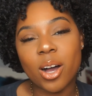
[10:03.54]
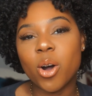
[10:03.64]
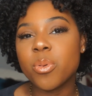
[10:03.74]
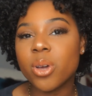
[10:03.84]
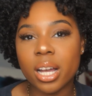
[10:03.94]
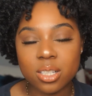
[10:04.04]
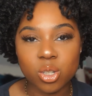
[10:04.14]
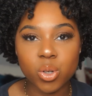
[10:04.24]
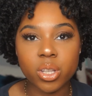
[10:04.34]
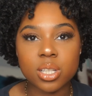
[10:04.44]
I hope you guys
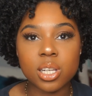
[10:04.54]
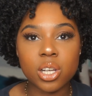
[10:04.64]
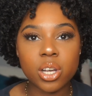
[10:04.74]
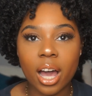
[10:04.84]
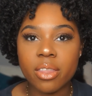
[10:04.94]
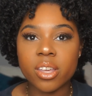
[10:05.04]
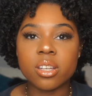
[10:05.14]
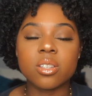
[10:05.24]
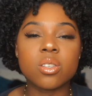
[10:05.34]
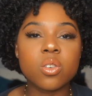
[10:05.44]
enjoy this look. I think
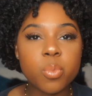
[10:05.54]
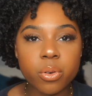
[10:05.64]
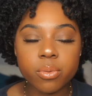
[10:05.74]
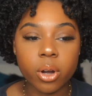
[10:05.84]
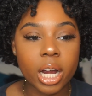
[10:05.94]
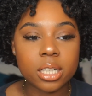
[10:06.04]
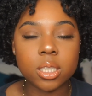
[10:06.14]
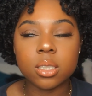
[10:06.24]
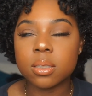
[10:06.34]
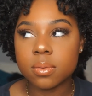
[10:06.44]
it's super fresh.